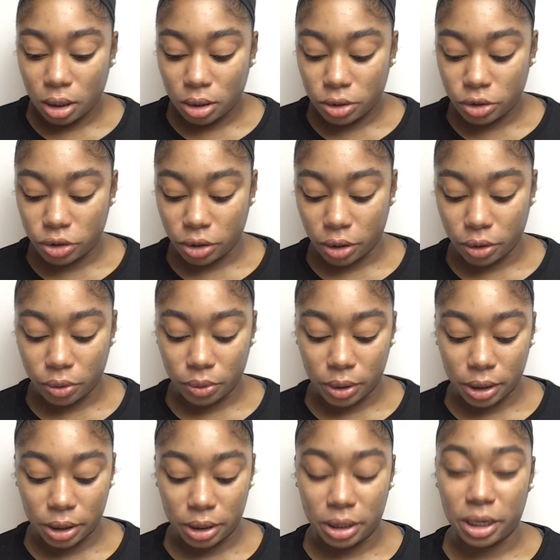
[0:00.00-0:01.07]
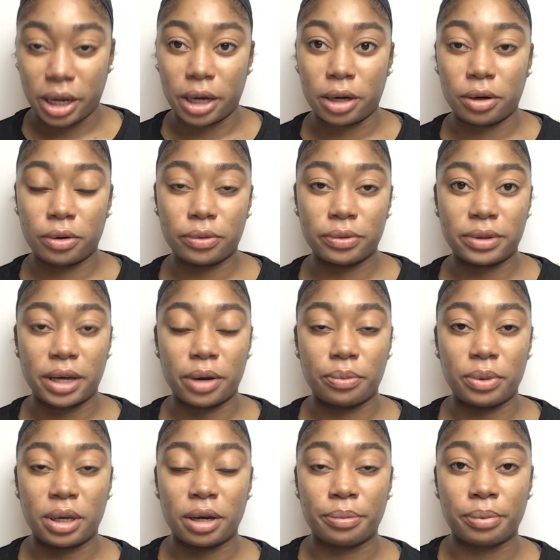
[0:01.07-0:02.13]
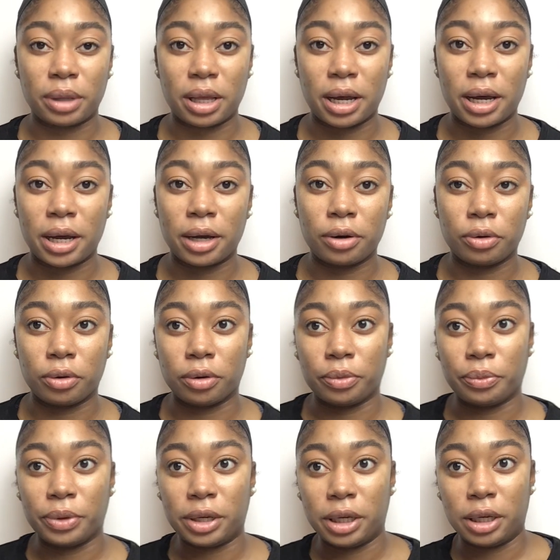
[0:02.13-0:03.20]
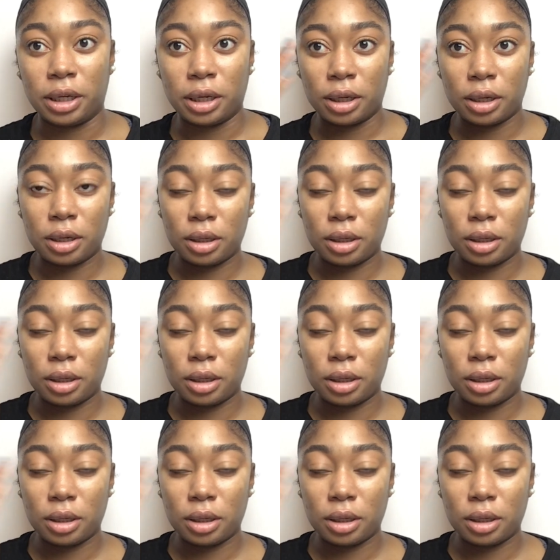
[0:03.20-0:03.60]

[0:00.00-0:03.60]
so now that we applied, or we